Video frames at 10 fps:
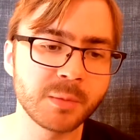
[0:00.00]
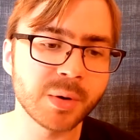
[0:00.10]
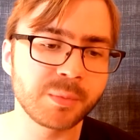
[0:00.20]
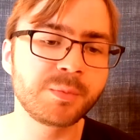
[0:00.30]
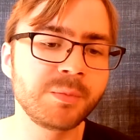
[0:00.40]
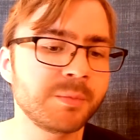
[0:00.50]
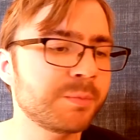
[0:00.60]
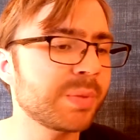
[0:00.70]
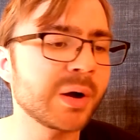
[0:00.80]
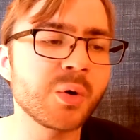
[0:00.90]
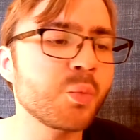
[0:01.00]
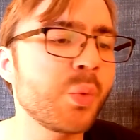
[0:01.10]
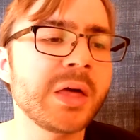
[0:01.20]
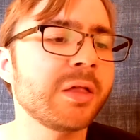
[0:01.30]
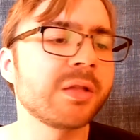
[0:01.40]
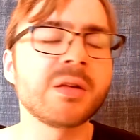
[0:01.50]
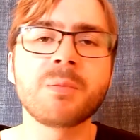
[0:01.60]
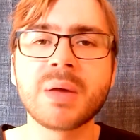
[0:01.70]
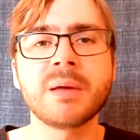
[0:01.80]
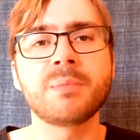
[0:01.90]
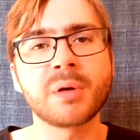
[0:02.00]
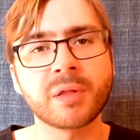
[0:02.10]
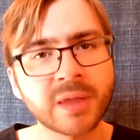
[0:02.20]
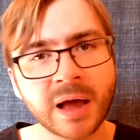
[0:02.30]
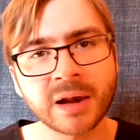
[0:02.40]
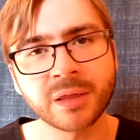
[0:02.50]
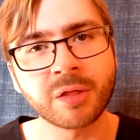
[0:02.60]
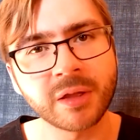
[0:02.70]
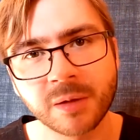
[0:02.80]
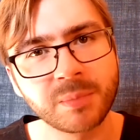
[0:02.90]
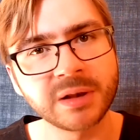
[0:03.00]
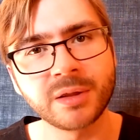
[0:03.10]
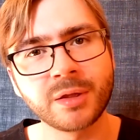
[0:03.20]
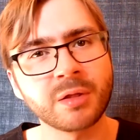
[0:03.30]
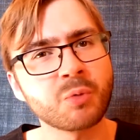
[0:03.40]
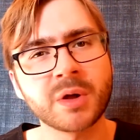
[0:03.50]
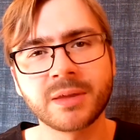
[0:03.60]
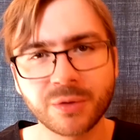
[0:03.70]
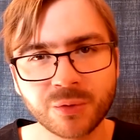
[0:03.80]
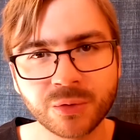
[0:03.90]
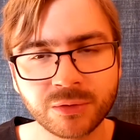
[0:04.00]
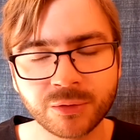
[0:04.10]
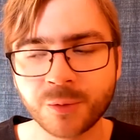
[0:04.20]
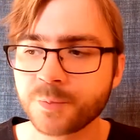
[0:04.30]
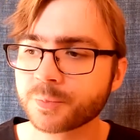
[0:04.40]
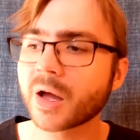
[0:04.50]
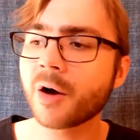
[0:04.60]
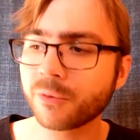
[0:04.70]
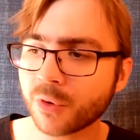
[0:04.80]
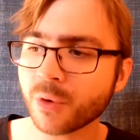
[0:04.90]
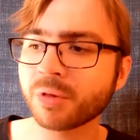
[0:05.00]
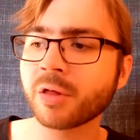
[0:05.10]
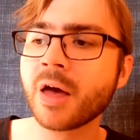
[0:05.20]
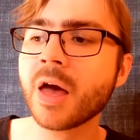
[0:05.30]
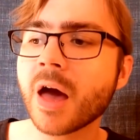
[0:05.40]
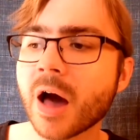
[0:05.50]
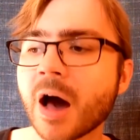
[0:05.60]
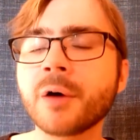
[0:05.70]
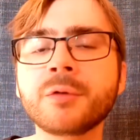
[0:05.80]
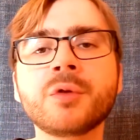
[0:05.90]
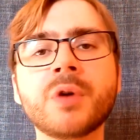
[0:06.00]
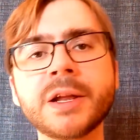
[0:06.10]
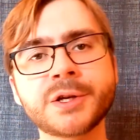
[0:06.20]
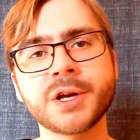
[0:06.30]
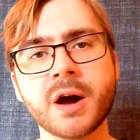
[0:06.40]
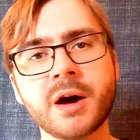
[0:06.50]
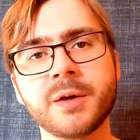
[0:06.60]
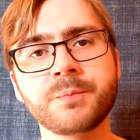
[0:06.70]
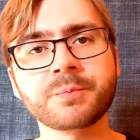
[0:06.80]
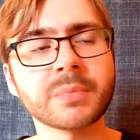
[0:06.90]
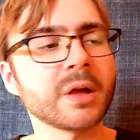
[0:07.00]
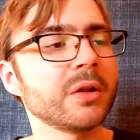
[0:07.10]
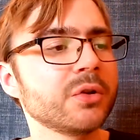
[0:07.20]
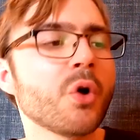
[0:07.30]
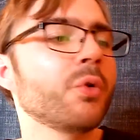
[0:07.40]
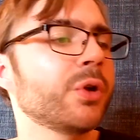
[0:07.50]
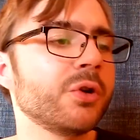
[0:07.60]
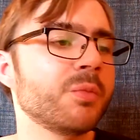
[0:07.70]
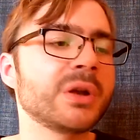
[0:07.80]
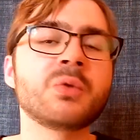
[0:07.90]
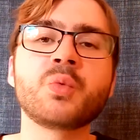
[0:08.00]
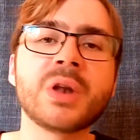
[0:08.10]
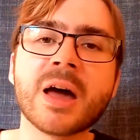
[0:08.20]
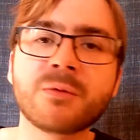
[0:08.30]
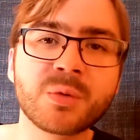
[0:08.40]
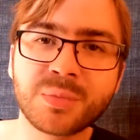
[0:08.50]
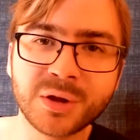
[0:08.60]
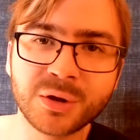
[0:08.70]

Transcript: By, by wasting people's talents and abilities, what they could do. Of course, after AGI, no human will ever be